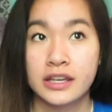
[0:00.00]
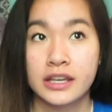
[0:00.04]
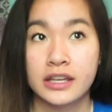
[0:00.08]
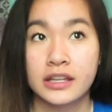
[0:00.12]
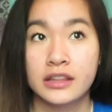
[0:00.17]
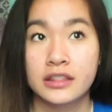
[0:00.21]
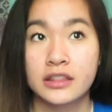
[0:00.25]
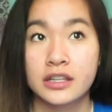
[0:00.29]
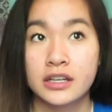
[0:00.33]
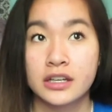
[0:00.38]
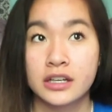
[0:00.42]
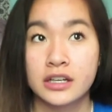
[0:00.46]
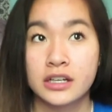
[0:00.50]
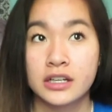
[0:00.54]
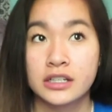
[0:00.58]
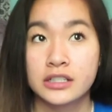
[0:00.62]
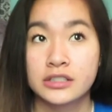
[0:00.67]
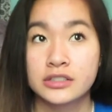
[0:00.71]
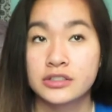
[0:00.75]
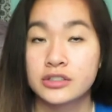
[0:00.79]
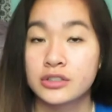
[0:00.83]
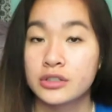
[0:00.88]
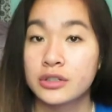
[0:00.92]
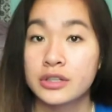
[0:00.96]
Like
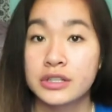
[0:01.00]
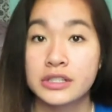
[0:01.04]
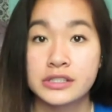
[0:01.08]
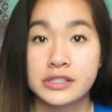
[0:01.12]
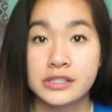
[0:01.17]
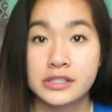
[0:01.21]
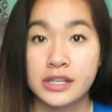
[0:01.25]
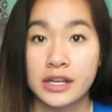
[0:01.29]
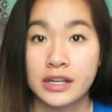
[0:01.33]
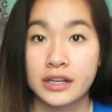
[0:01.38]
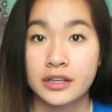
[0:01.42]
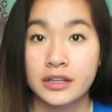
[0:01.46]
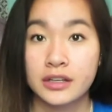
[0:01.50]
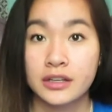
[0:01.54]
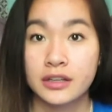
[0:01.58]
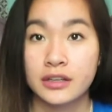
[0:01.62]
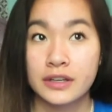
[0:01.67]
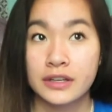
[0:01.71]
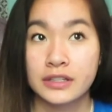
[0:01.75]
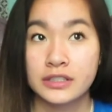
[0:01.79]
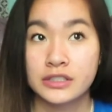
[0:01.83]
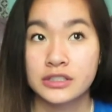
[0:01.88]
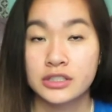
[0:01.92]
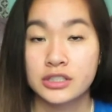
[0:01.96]
the student center
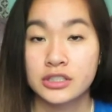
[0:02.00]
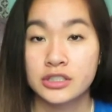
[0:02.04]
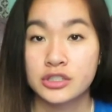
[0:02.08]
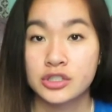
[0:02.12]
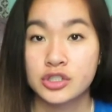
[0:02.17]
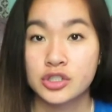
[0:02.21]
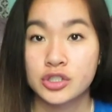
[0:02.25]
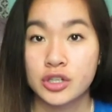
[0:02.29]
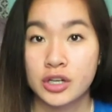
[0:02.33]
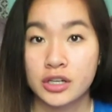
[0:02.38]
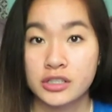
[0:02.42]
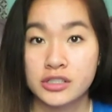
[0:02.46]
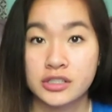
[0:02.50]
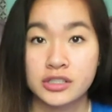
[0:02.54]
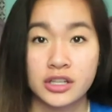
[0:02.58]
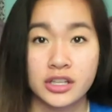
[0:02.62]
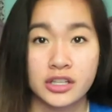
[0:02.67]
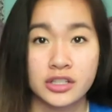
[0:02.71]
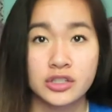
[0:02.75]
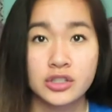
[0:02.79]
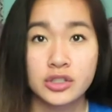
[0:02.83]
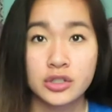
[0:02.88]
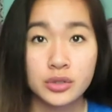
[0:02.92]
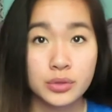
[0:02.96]
finished construction
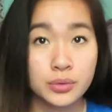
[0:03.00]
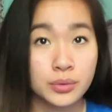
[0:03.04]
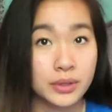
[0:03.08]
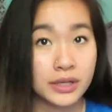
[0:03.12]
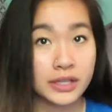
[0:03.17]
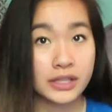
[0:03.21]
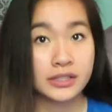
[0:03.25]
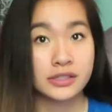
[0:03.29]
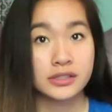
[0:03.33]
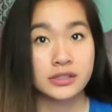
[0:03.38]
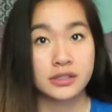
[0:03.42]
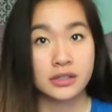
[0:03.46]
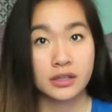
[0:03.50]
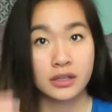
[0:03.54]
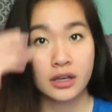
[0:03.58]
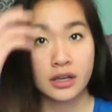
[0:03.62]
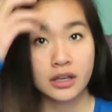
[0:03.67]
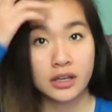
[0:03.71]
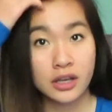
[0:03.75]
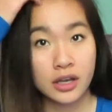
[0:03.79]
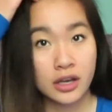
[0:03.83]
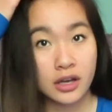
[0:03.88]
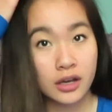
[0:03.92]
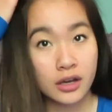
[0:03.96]
like 2 weeks
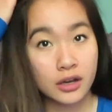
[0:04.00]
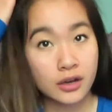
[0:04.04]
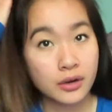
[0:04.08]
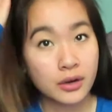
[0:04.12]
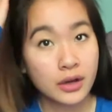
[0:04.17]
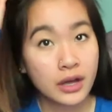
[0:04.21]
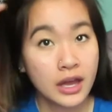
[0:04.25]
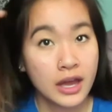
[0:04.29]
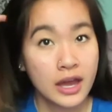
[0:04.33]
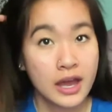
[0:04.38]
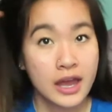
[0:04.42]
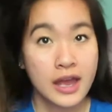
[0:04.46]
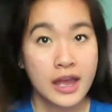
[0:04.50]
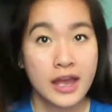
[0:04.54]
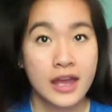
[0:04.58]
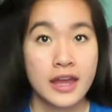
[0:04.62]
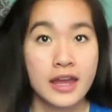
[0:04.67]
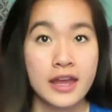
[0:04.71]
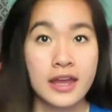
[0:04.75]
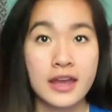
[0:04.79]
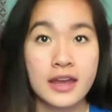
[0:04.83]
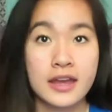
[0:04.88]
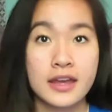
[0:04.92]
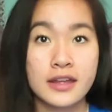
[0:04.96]
ago,
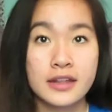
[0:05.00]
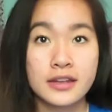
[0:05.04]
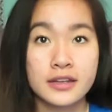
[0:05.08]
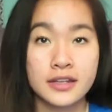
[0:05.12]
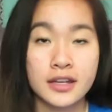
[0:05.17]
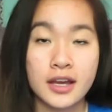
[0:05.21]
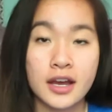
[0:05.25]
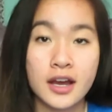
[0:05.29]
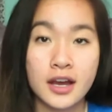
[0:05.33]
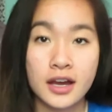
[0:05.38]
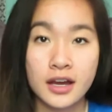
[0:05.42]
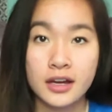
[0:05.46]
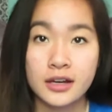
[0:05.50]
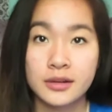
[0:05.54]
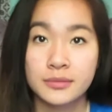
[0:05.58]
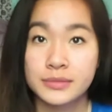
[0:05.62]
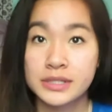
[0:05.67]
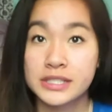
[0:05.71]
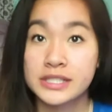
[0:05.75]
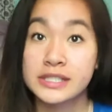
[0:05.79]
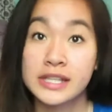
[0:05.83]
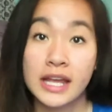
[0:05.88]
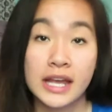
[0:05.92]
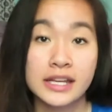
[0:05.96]
and
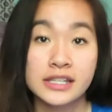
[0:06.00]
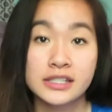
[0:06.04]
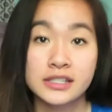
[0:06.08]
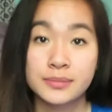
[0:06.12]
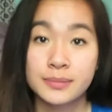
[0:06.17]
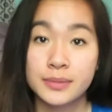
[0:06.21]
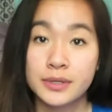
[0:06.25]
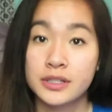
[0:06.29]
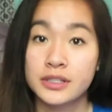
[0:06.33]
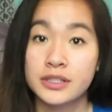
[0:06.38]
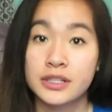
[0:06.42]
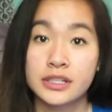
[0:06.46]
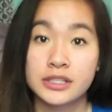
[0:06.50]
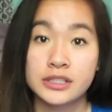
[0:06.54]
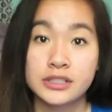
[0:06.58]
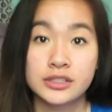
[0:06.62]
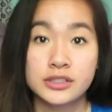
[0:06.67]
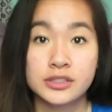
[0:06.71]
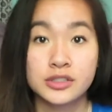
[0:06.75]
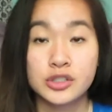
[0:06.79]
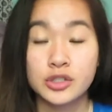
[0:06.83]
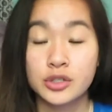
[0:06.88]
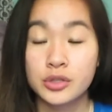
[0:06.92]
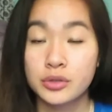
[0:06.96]
the science
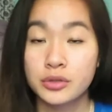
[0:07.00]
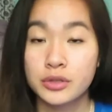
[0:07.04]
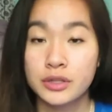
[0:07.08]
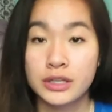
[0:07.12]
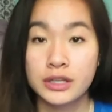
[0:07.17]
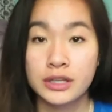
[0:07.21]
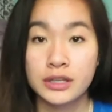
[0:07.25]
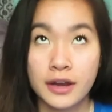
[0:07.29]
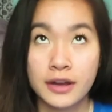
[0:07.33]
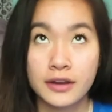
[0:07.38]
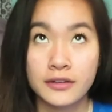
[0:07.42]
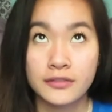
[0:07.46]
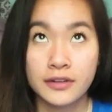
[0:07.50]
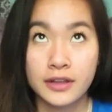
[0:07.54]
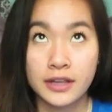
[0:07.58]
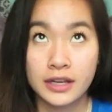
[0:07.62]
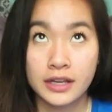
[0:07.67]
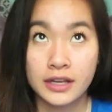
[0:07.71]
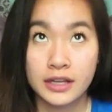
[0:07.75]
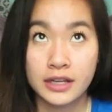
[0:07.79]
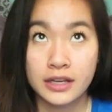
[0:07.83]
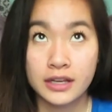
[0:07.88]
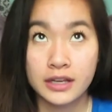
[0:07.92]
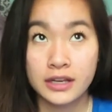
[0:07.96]
building's newly
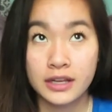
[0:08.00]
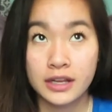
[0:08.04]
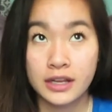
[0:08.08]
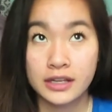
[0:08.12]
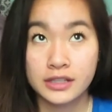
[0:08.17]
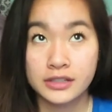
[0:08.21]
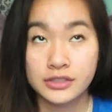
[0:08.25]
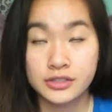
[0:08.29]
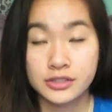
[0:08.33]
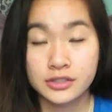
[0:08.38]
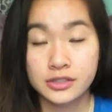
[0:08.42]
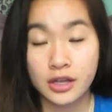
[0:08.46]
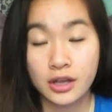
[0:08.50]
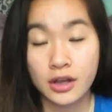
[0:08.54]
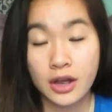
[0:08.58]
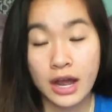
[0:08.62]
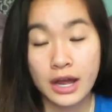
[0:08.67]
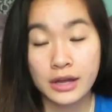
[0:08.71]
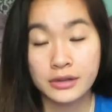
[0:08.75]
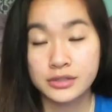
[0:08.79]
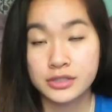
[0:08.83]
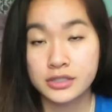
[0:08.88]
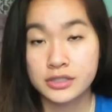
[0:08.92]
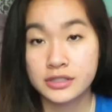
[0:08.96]
renovated. And so
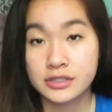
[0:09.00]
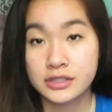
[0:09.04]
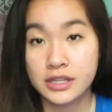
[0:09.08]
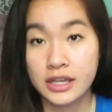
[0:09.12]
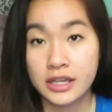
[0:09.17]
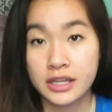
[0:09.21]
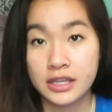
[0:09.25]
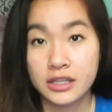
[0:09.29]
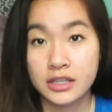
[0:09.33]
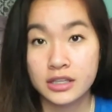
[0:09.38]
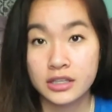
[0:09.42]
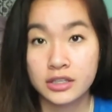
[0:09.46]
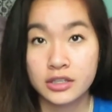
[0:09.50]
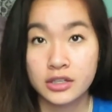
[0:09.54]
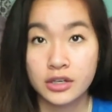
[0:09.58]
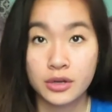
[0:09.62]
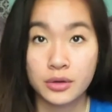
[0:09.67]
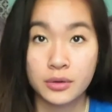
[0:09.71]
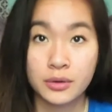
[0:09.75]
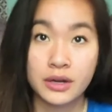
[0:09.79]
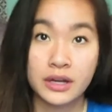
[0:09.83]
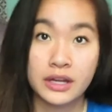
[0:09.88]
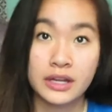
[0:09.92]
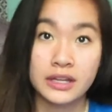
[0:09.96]
I was just like, you
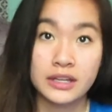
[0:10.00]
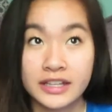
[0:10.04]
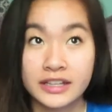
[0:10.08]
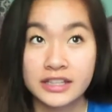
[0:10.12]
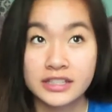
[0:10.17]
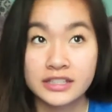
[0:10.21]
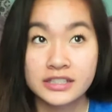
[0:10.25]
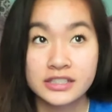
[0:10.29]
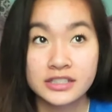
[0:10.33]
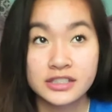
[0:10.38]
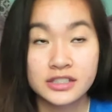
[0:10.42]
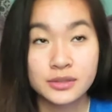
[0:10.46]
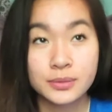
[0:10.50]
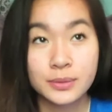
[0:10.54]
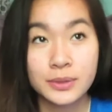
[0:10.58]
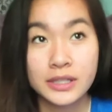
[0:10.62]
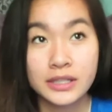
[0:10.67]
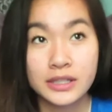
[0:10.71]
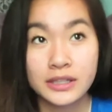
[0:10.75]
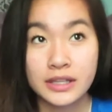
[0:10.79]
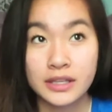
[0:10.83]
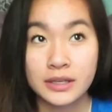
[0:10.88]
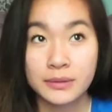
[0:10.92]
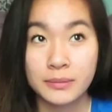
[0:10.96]
know what, like this is
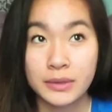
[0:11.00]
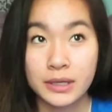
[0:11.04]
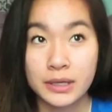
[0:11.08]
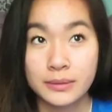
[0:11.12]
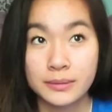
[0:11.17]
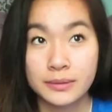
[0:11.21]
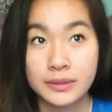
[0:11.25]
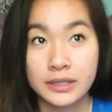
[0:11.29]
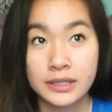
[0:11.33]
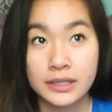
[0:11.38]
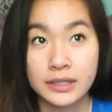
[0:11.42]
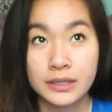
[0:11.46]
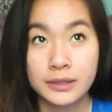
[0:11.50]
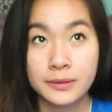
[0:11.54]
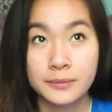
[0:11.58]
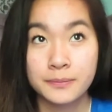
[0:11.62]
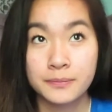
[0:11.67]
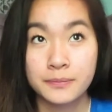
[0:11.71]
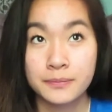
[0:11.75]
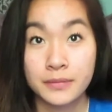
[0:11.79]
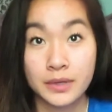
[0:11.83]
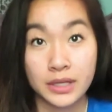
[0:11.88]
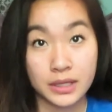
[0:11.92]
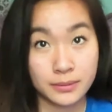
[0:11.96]
sweet, like maybe
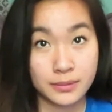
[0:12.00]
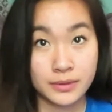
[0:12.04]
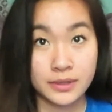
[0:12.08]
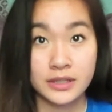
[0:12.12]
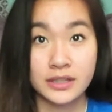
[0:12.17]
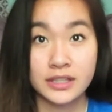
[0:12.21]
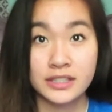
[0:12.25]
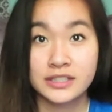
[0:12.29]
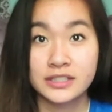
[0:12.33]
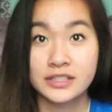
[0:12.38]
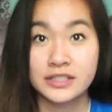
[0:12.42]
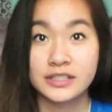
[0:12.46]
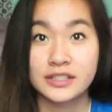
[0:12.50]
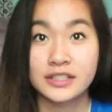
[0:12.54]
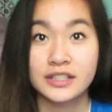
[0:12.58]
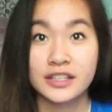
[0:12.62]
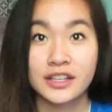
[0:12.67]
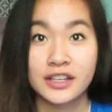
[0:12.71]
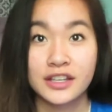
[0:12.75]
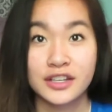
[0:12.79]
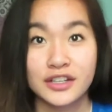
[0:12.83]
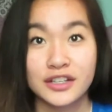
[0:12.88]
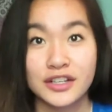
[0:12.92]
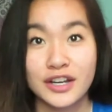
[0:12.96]
this is a
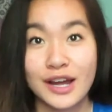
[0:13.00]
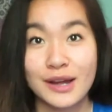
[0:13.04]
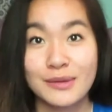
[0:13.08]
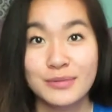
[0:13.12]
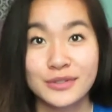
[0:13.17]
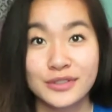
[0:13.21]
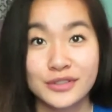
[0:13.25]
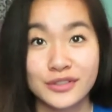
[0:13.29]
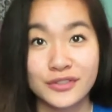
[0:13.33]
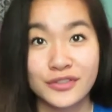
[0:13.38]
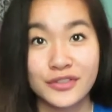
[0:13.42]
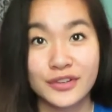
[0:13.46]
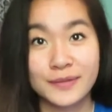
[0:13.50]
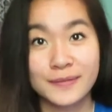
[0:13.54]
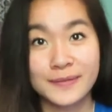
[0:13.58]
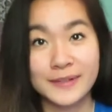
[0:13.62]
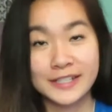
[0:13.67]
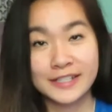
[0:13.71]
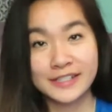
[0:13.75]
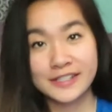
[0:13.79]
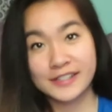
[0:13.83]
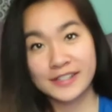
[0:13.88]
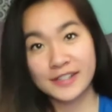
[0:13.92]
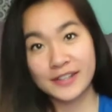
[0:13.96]
good option for
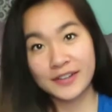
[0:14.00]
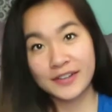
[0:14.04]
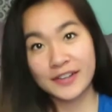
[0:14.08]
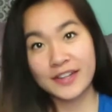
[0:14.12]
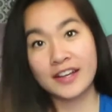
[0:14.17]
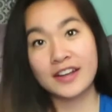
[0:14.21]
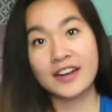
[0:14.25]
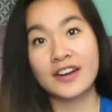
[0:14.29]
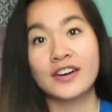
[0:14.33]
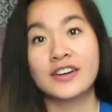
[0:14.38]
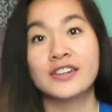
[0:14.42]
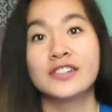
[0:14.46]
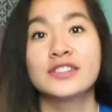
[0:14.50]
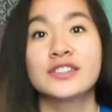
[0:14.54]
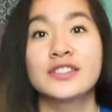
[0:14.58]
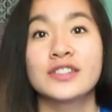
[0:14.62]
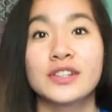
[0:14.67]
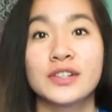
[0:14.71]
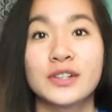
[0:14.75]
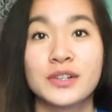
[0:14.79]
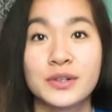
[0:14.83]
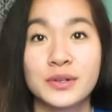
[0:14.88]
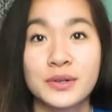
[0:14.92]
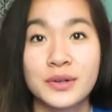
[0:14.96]
me. So then
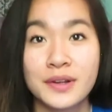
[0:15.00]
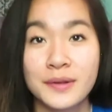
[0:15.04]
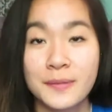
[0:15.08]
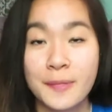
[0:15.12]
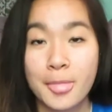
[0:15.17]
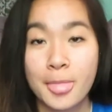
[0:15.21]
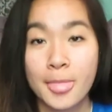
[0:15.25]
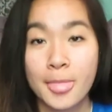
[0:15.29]
also